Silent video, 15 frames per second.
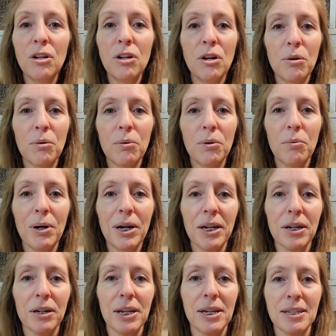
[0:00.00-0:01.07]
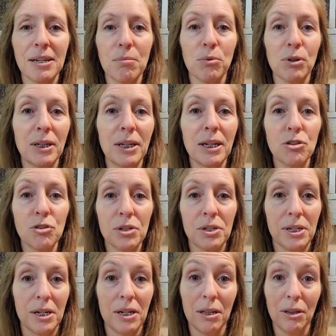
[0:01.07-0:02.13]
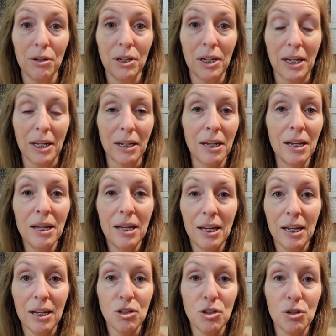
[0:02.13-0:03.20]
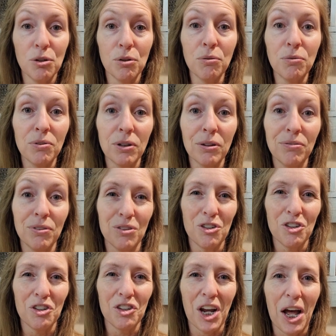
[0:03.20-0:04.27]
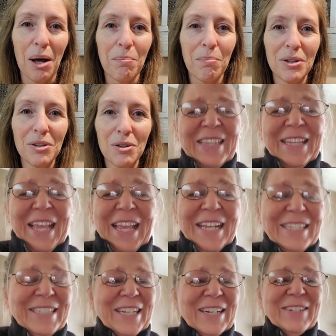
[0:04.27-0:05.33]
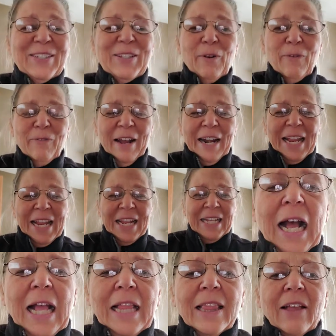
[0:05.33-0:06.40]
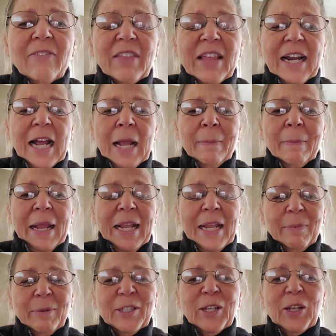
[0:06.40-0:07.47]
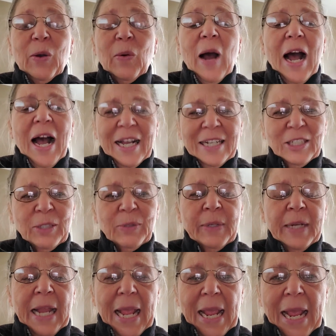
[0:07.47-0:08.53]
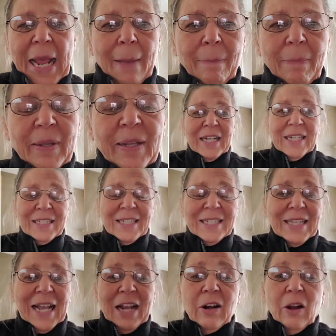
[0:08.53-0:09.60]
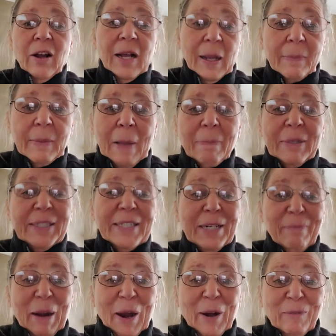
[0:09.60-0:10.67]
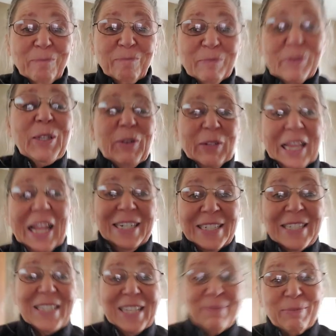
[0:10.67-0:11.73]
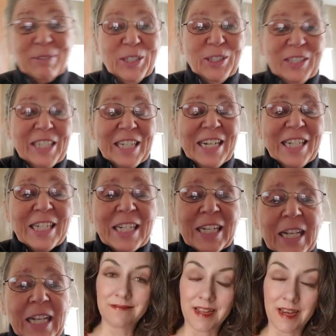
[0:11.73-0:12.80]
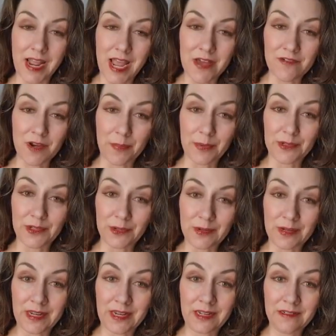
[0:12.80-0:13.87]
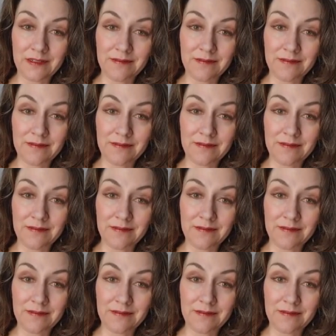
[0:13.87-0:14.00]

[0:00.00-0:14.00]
know what areas I'm really interested interested in looking into for a future job. The kids are so funny. I love that I'm able to go onto an app and decide, oh, I'm not busy tomorrow, so I'd like to substitute teach. And I have an opportunity